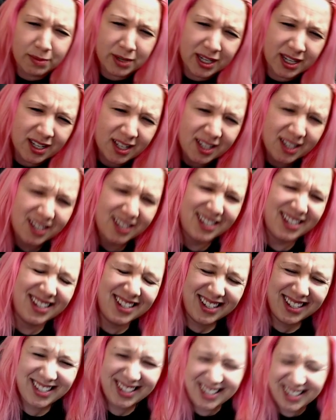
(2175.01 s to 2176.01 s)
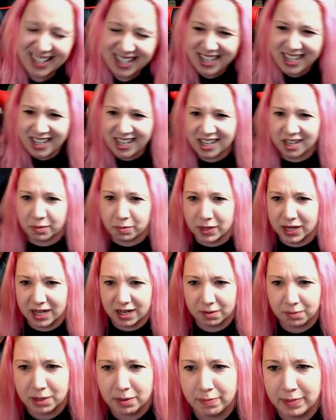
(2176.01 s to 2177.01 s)
My heating
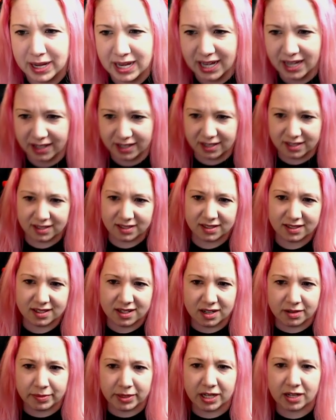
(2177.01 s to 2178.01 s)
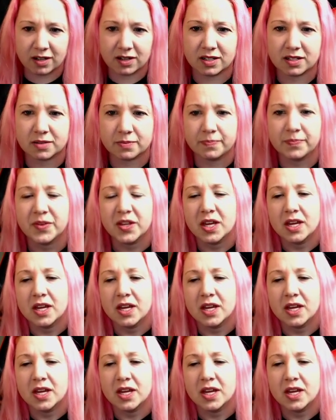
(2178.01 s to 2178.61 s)
pad on my back. It's going to be awesome.